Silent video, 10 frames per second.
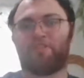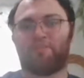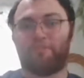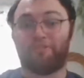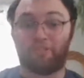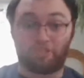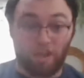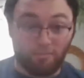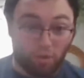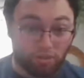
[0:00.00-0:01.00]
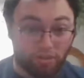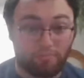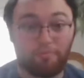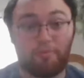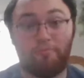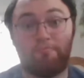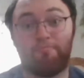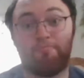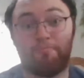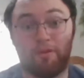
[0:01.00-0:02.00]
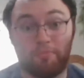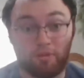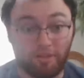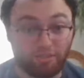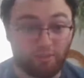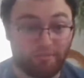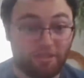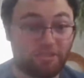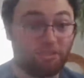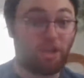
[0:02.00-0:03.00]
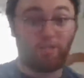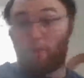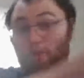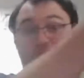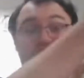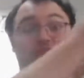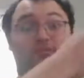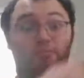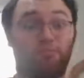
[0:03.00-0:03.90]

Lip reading: Miz and John Moore. Put Maurice with Miz and John Morrison.